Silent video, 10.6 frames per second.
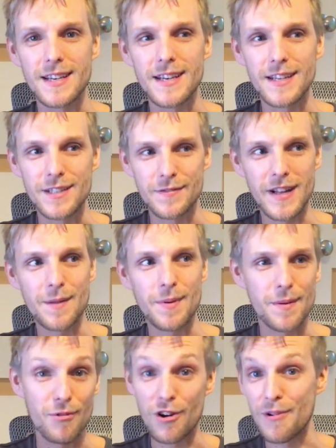kind of
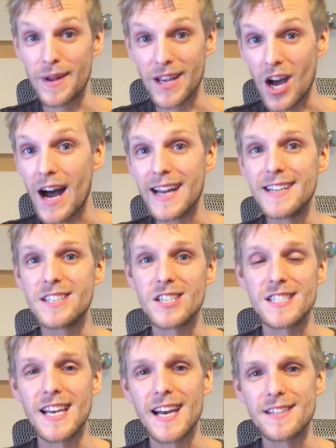developer programming guide
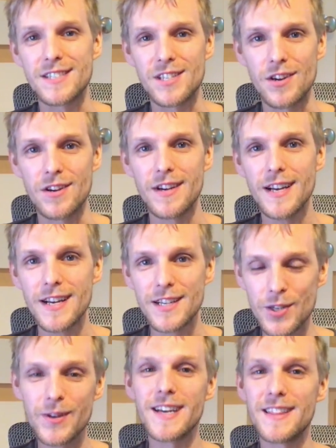just yet. So
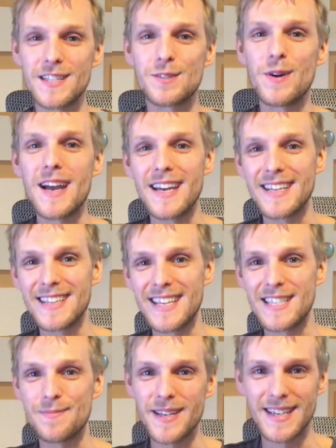doing it this way
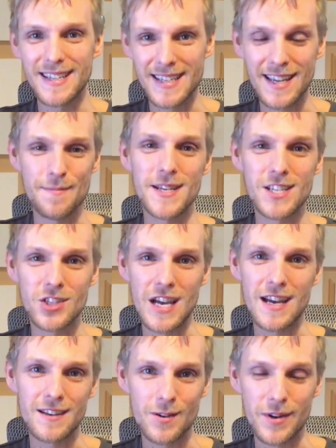lets me get the message
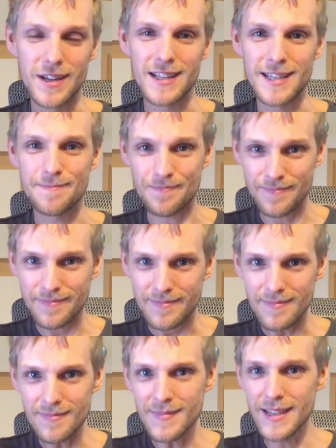out quickly
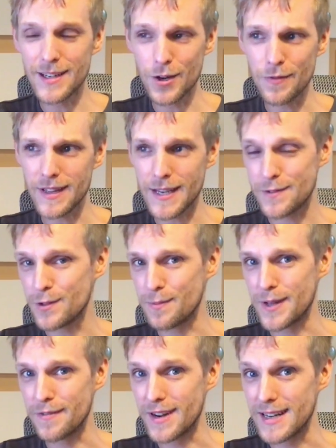and hopefully gives you a
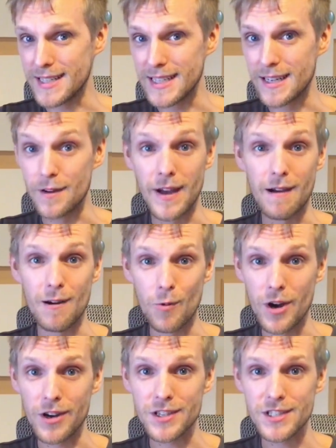bit of an idea of how it
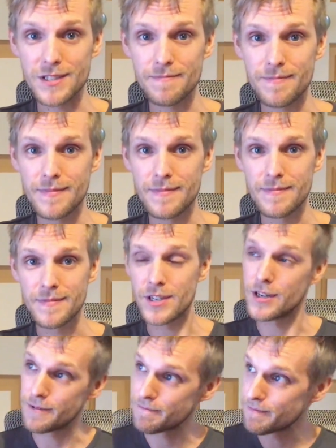works.
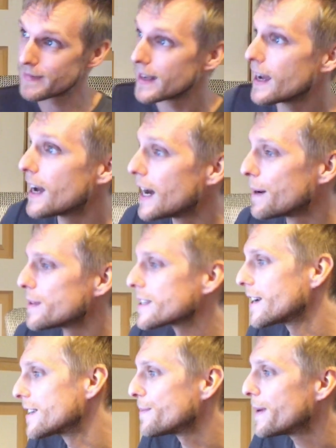So I'm just going to